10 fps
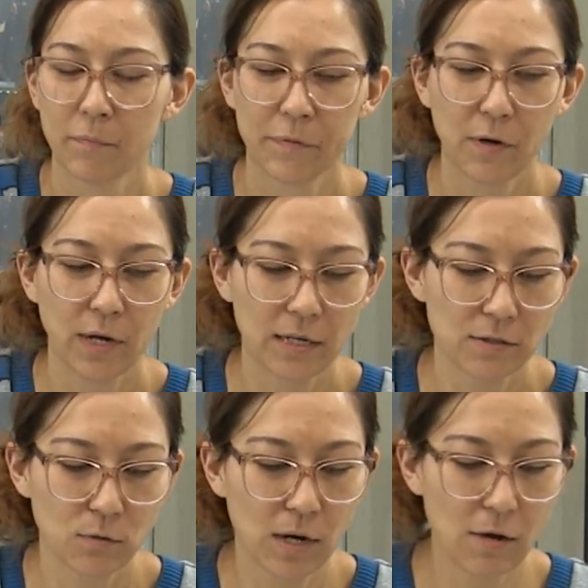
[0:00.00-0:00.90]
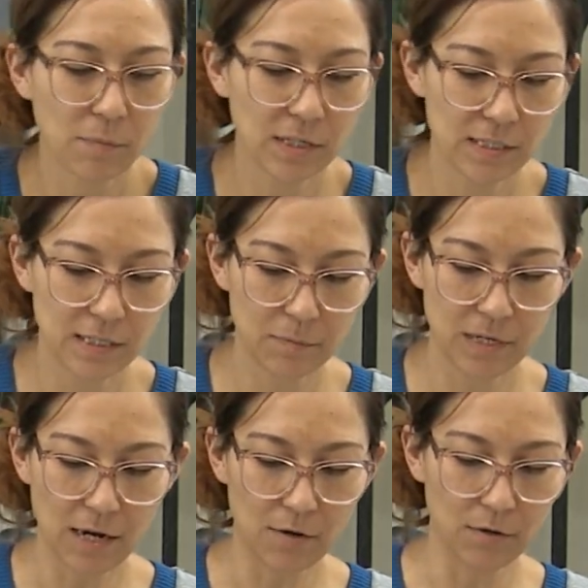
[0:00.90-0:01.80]
Okay, so now I'm gonna sit him
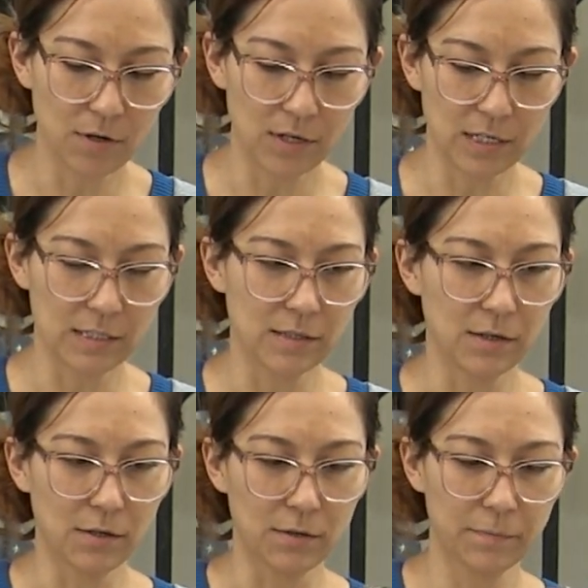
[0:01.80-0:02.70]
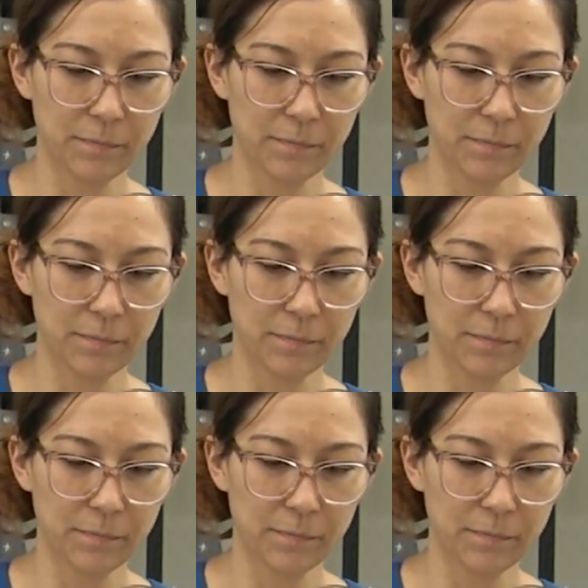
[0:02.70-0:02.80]
down on his little